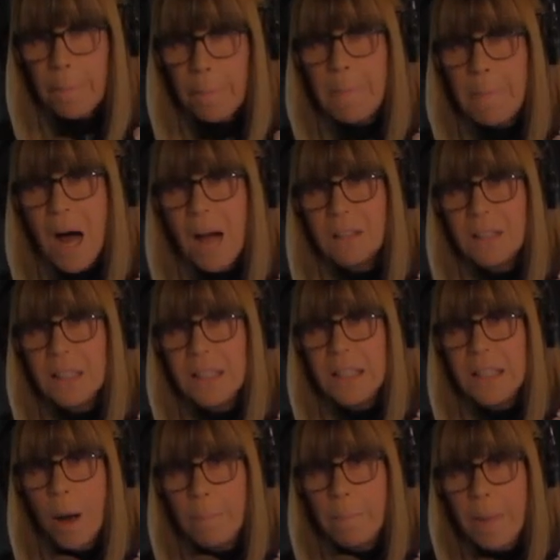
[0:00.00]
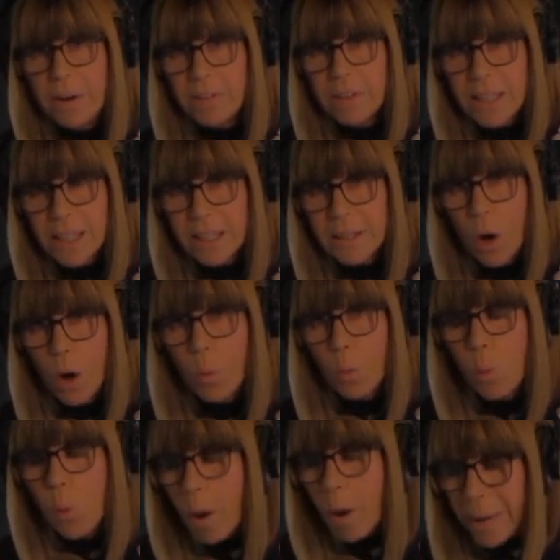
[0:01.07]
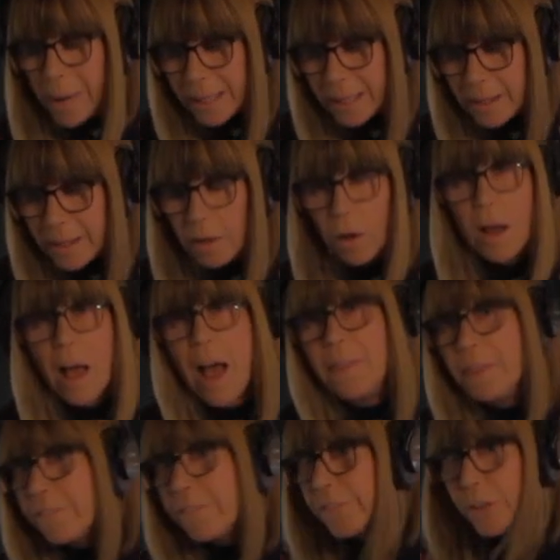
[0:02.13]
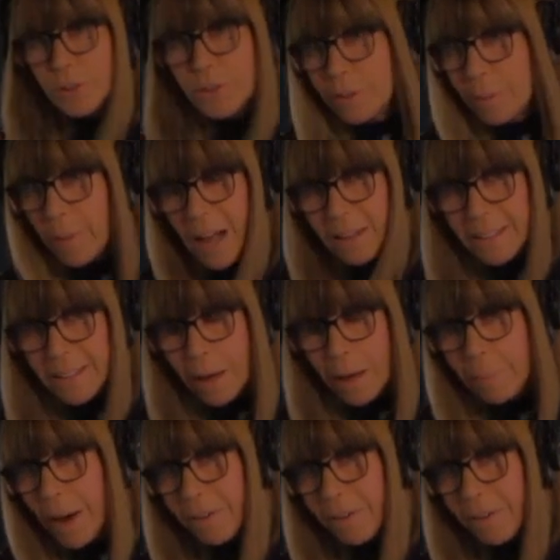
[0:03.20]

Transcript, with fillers: Somali American woman and the first Somali